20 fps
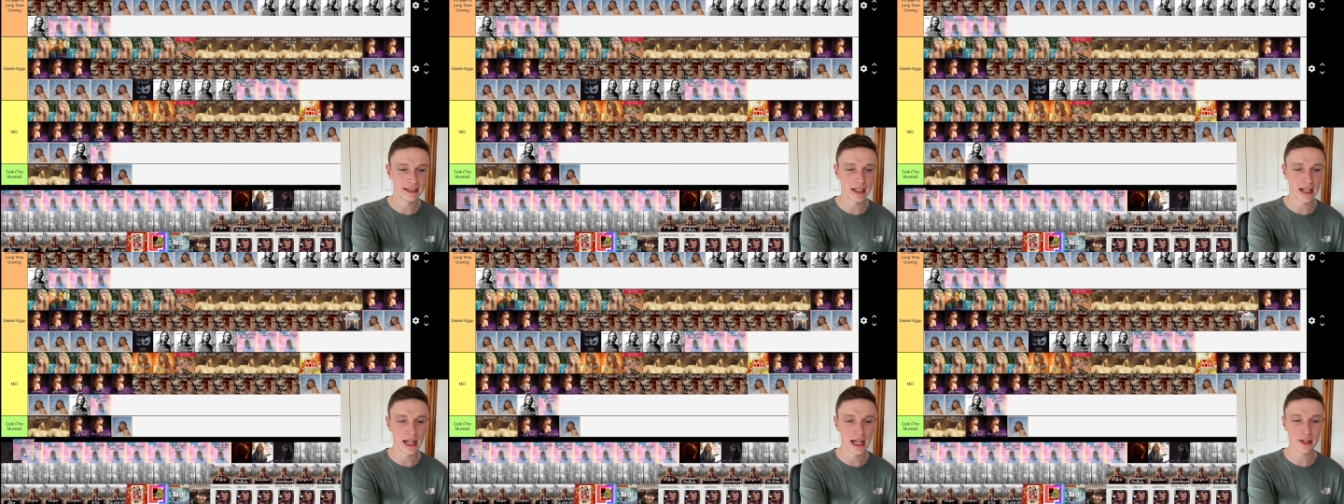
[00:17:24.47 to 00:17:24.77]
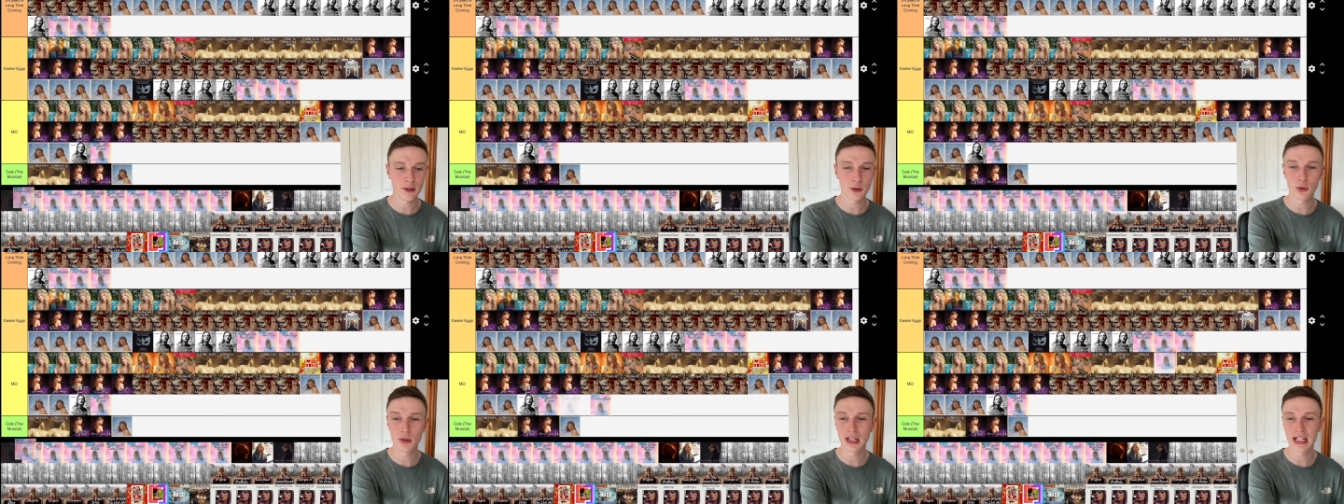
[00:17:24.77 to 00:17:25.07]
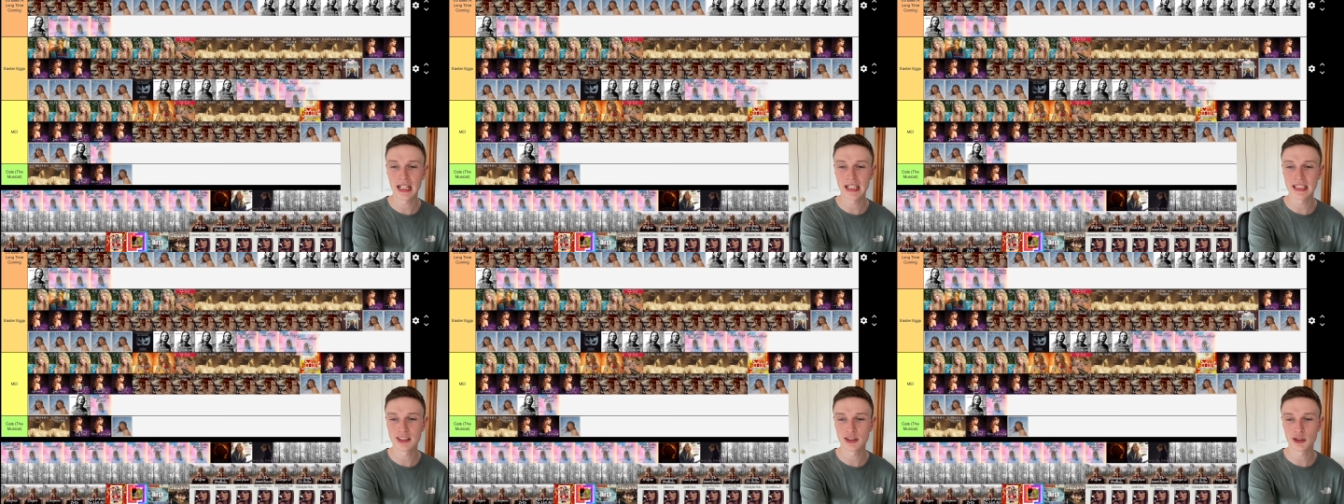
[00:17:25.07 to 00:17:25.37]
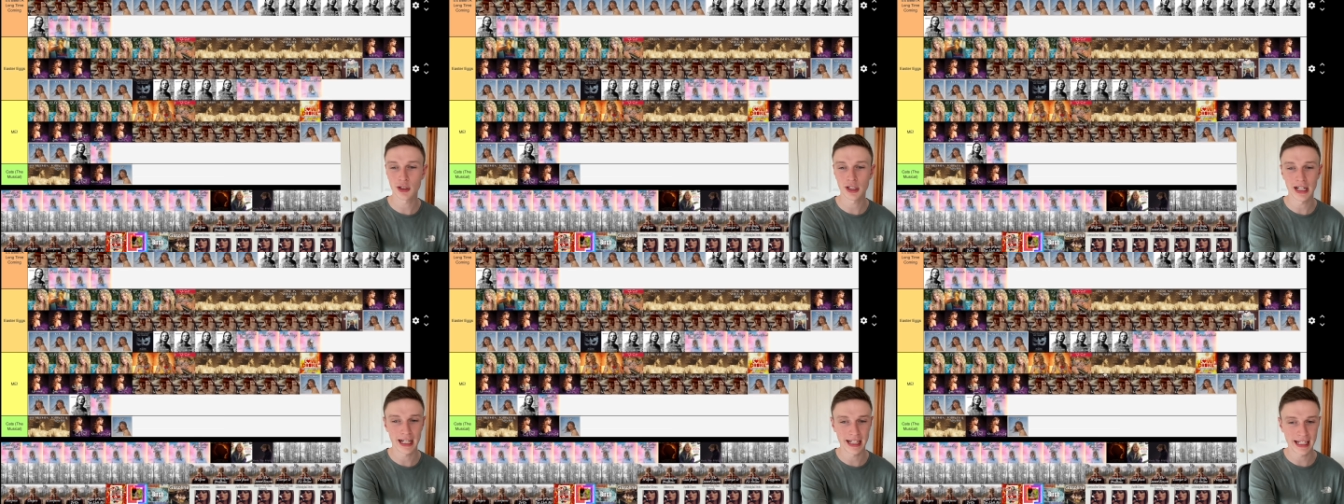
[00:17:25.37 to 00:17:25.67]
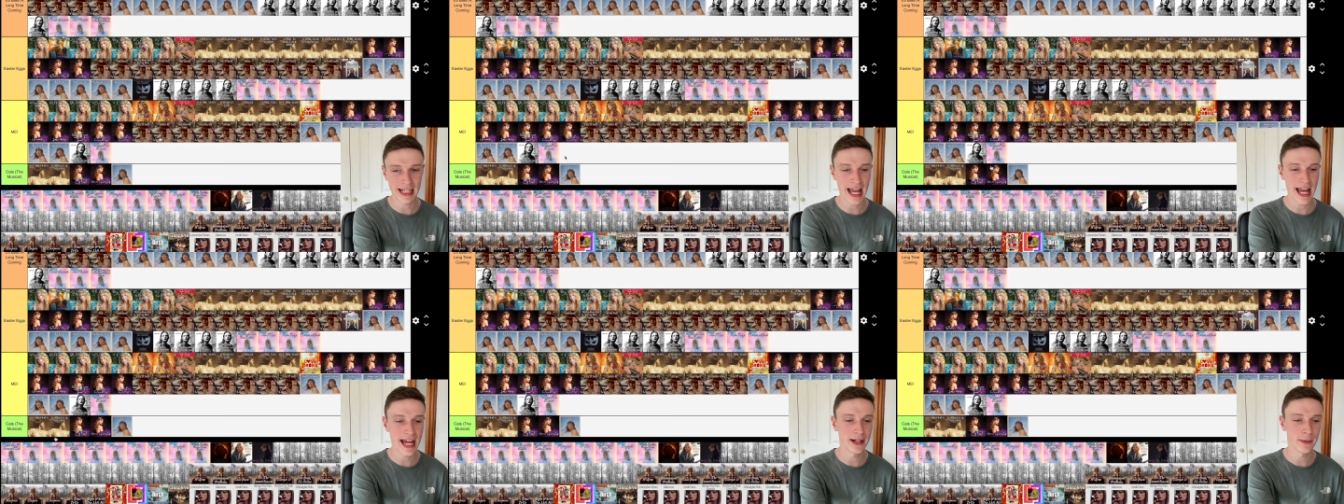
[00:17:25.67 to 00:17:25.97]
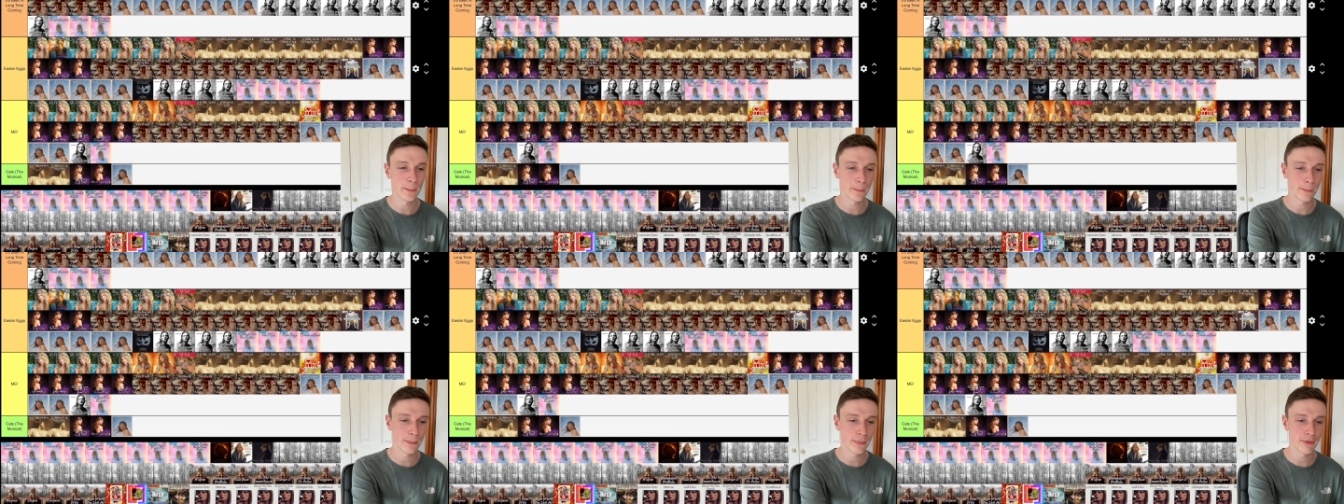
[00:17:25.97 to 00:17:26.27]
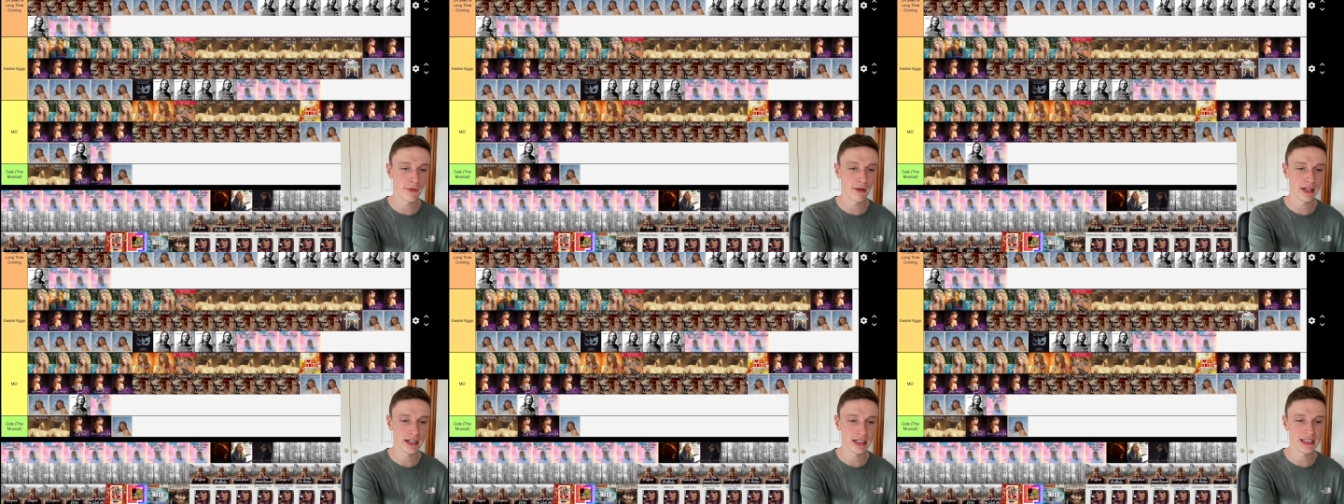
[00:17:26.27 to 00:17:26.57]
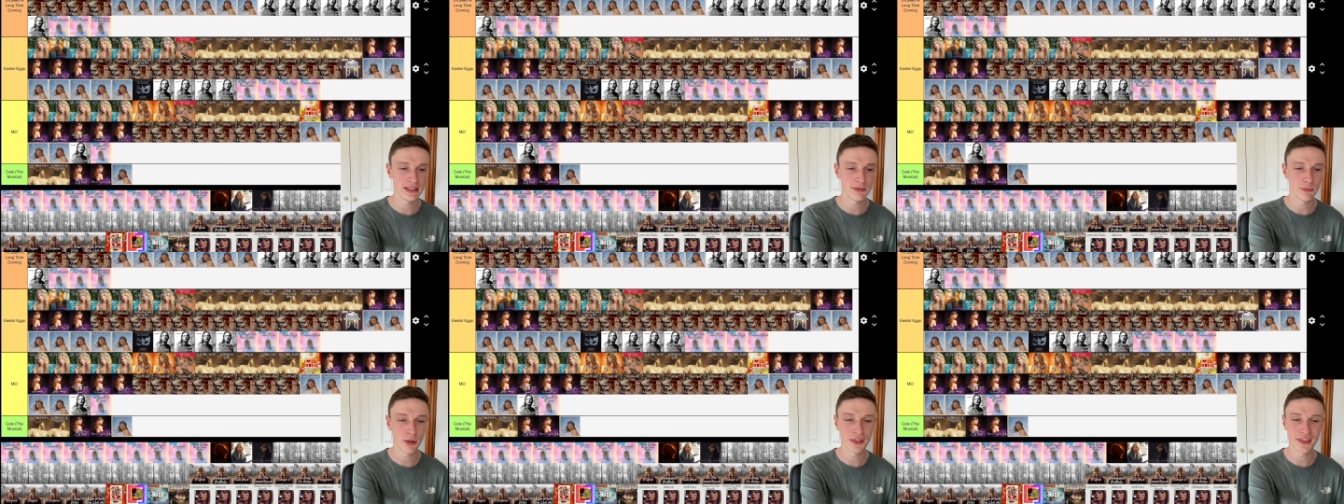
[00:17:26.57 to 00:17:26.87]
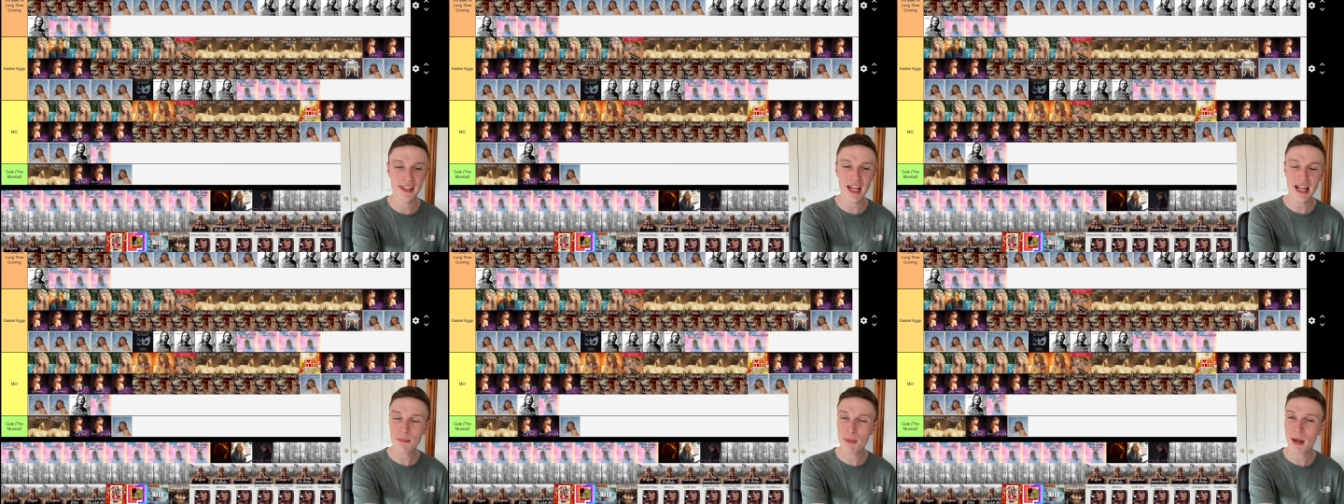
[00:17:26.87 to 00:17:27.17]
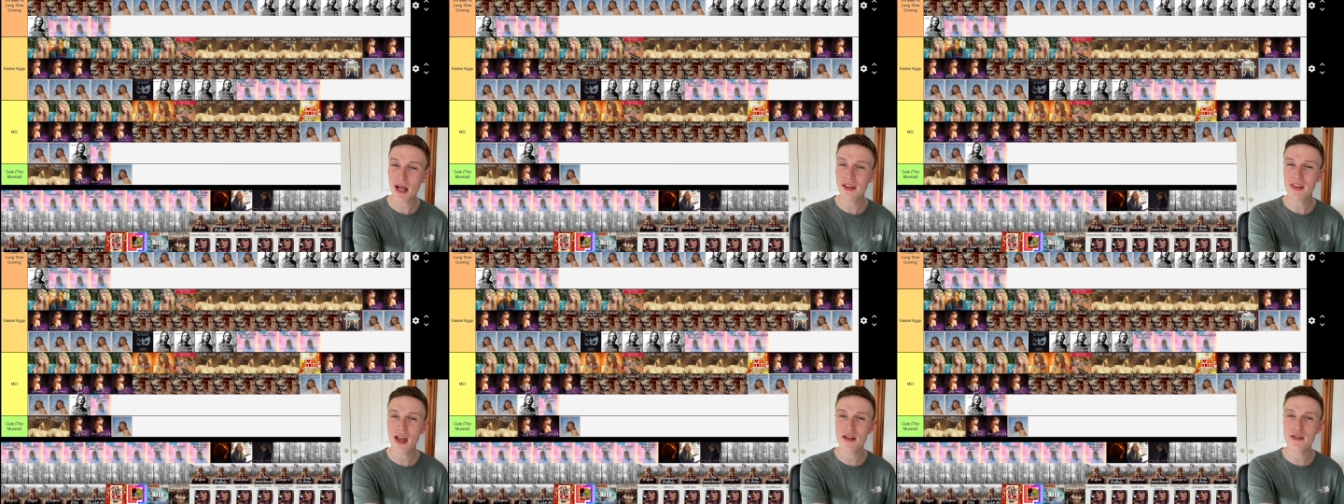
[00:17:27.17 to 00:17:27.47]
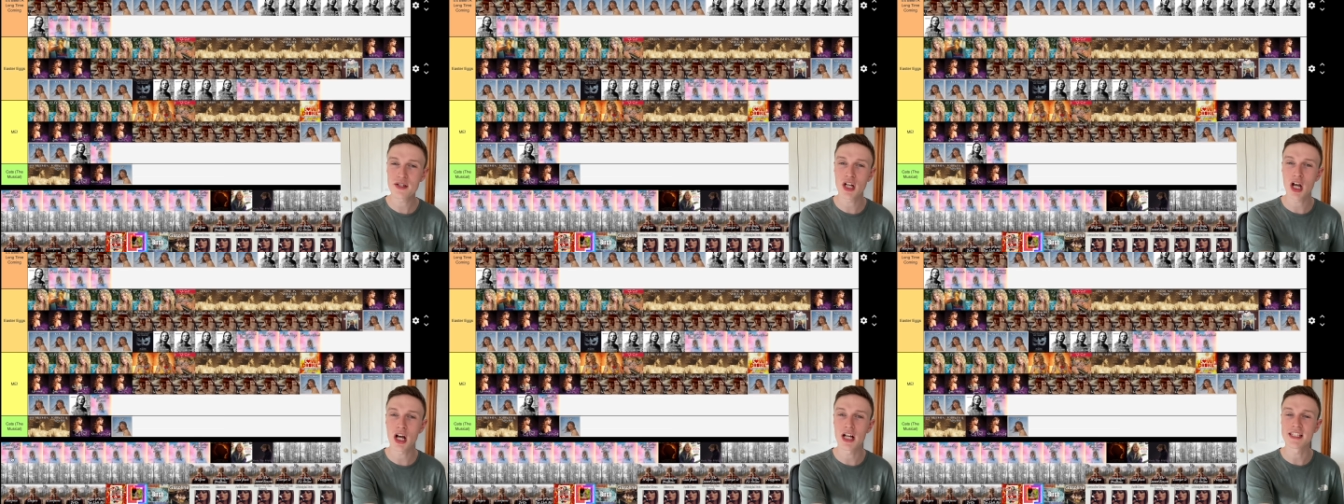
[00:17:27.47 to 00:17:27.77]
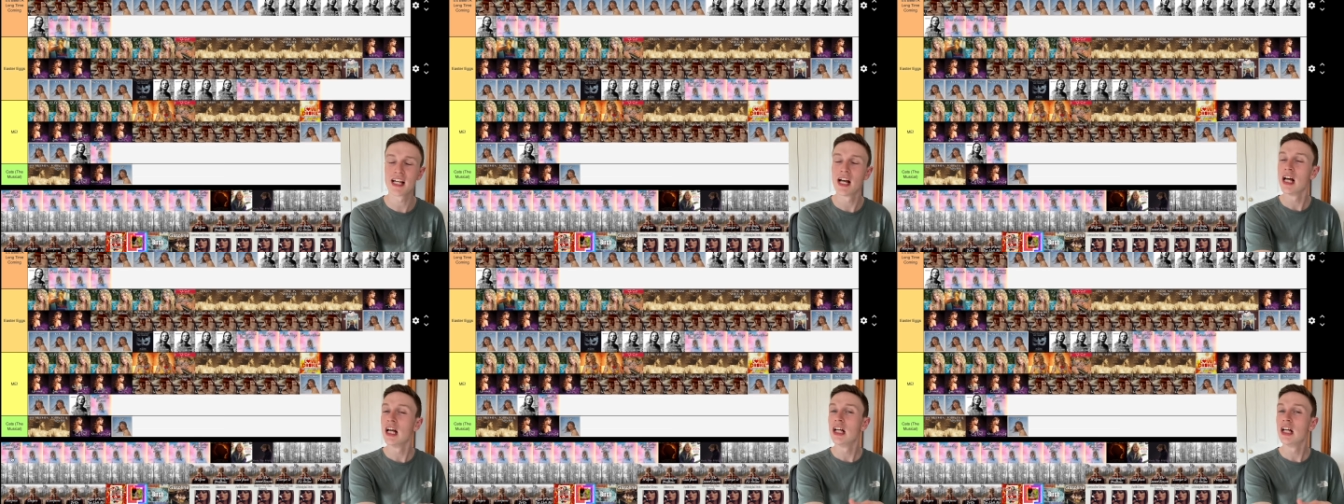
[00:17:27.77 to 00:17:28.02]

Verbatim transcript: Uh, Cornelia Street again, pretty decent one. Death by a Thousand Cuts.